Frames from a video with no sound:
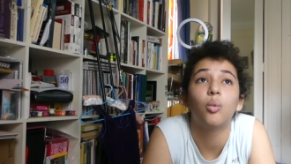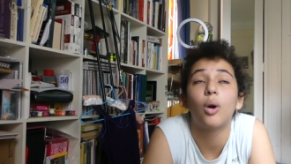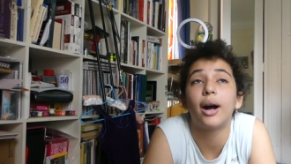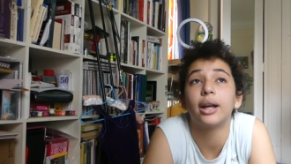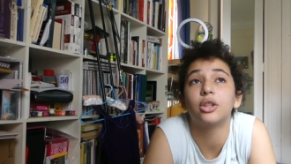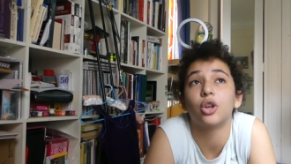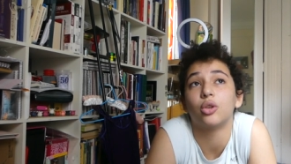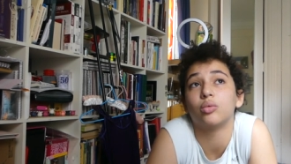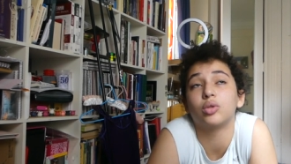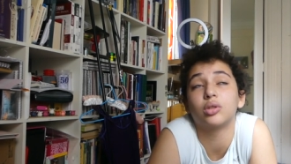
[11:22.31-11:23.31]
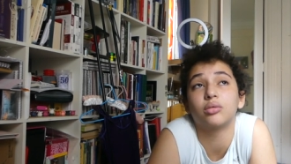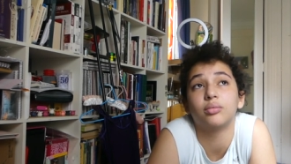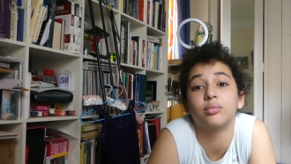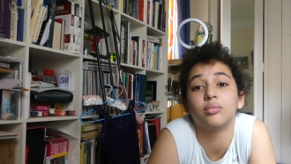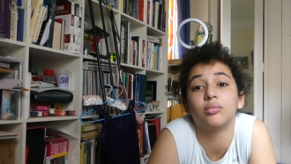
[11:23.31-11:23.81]
why don't
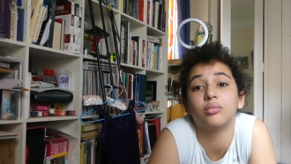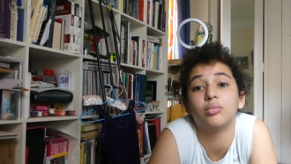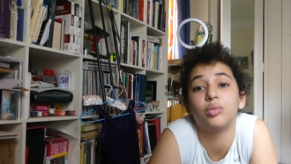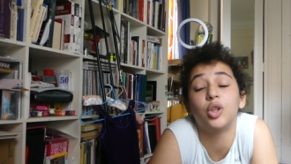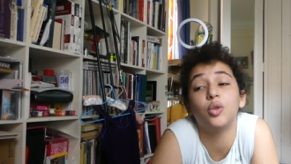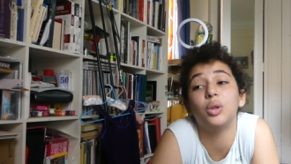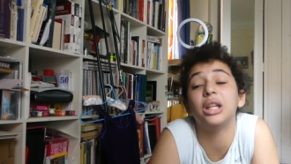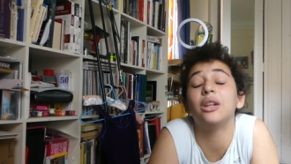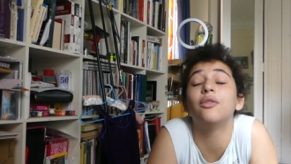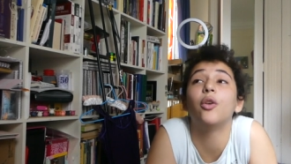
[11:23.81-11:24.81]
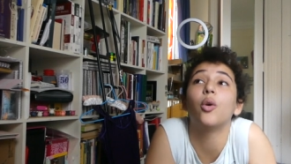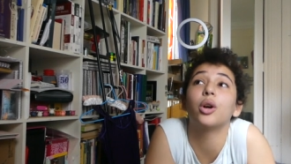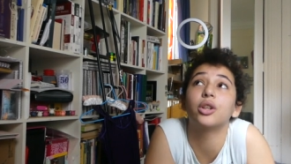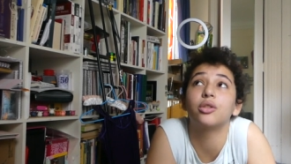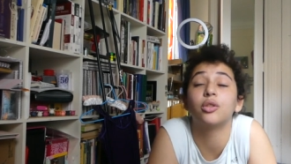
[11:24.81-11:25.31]
you lean
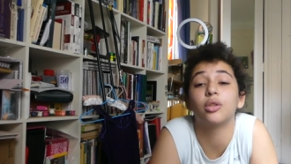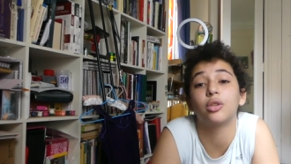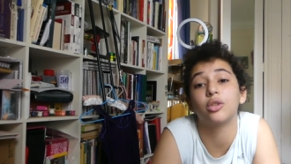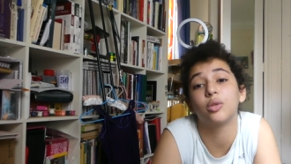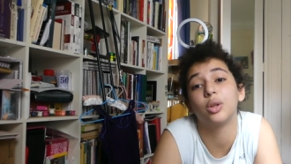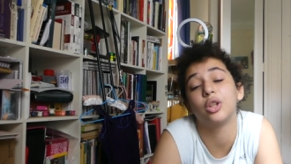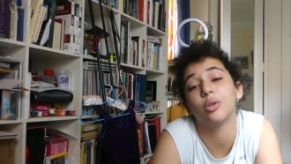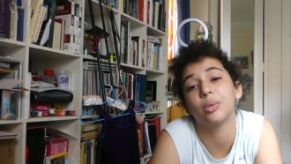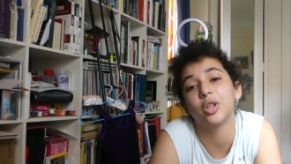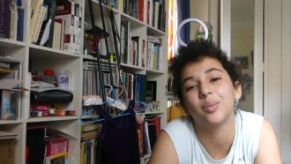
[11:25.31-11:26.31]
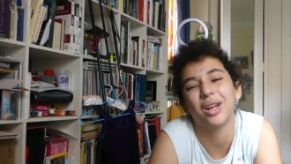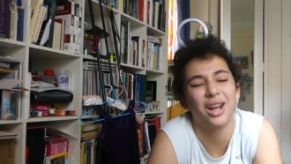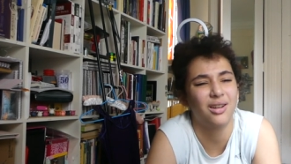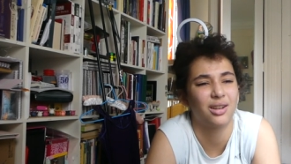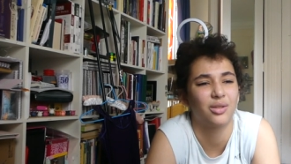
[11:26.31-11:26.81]
forwards to doing your middle split?
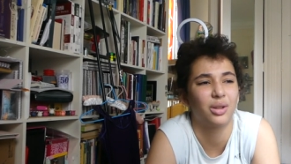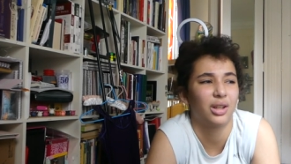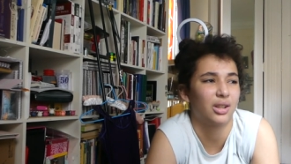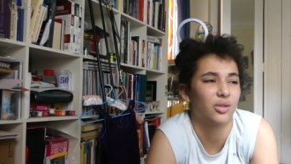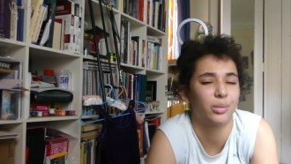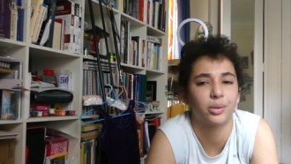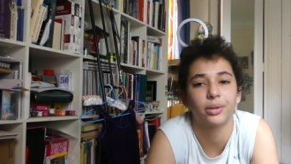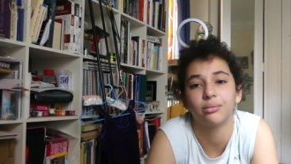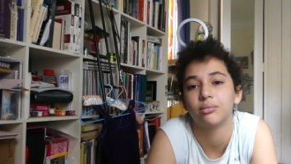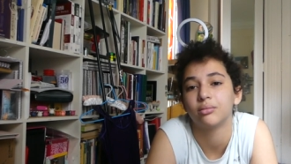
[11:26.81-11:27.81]
I don't even do that. I can do a middle split.